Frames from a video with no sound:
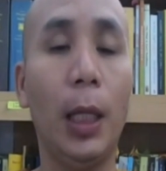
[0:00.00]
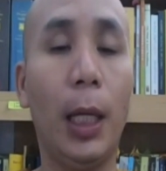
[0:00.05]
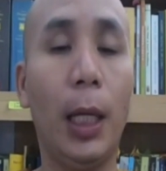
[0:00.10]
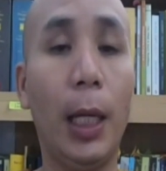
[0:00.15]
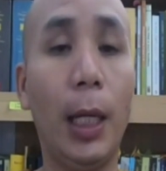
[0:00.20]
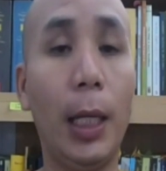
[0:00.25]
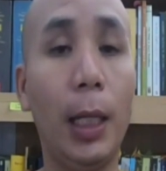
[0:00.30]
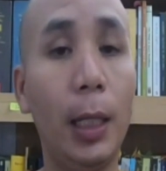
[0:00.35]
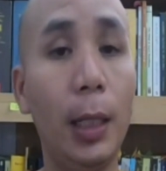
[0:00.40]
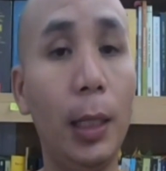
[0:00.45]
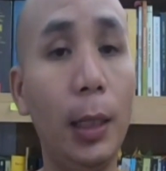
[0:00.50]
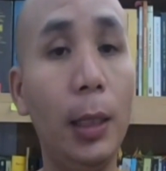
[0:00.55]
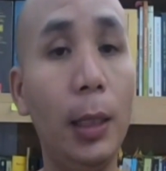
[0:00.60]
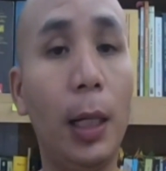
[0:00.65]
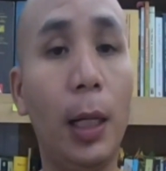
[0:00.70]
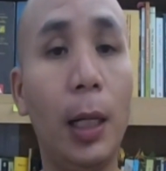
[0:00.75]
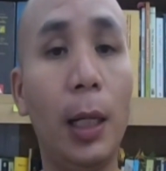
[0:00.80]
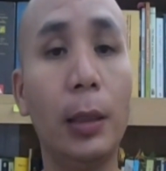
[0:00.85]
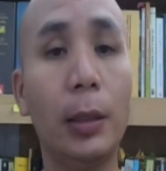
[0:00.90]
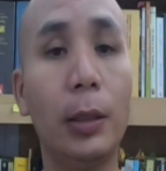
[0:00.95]
can
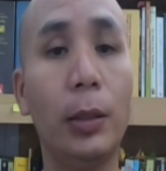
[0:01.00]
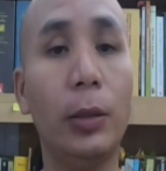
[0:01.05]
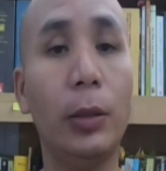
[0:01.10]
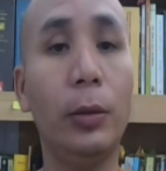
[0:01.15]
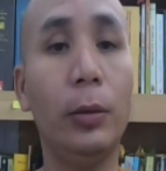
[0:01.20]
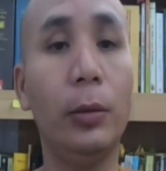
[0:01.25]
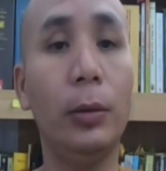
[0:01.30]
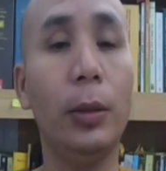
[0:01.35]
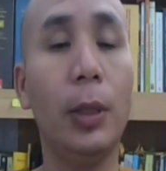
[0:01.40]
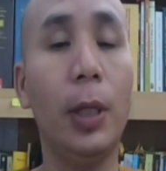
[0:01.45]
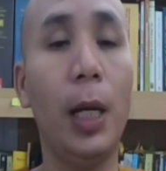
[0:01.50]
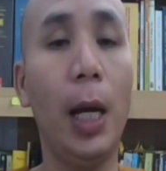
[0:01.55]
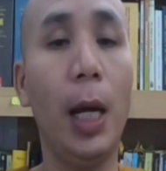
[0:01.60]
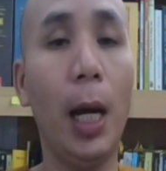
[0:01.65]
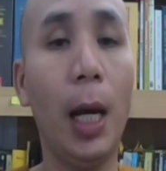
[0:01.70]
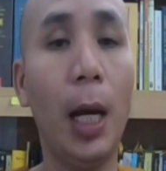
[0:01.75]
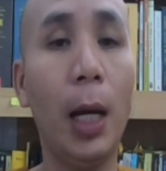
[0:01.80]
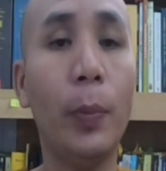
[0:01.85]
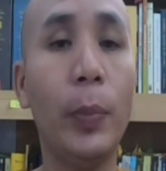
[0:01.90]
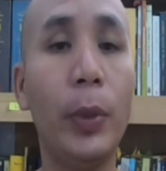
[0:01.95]
lead us to
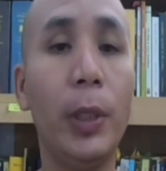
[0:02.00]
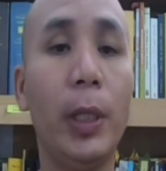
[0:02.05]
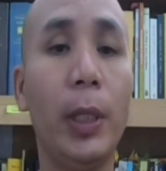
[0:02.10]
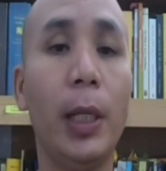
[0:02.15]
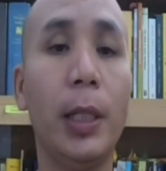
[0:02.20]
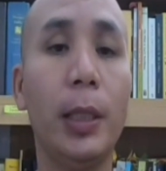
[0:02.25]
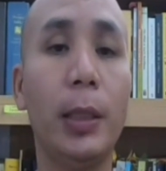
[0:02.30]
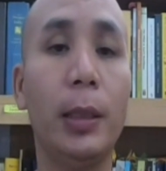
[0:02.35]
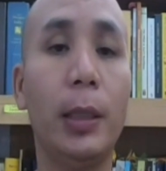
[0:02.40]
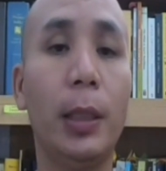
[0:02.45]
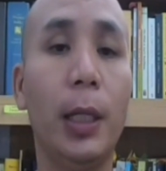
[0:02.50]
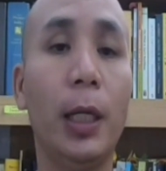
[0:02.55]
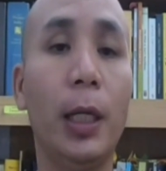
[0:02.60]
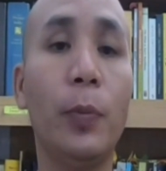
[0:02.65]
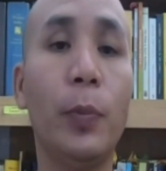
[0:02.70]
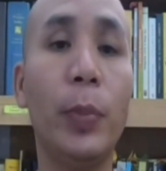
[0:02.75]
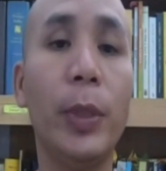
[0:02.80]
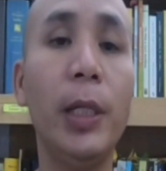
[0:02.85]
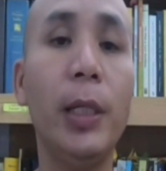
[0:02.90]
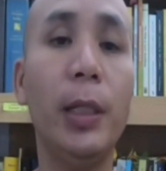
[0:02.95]
happiness
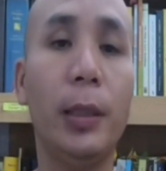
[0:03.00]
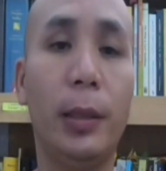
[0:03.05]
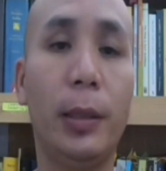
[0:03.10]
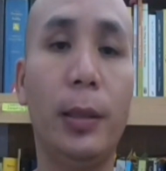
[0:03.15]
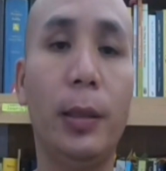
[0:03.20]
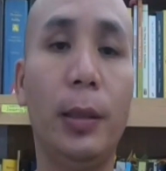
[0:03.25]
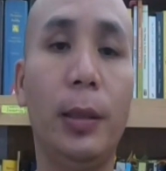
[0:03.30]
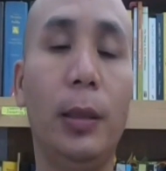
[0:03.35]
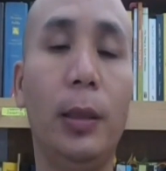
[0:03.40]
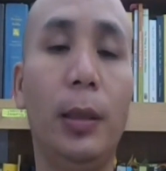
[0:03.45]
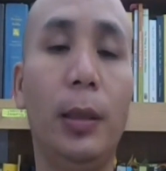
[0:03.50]
and peace.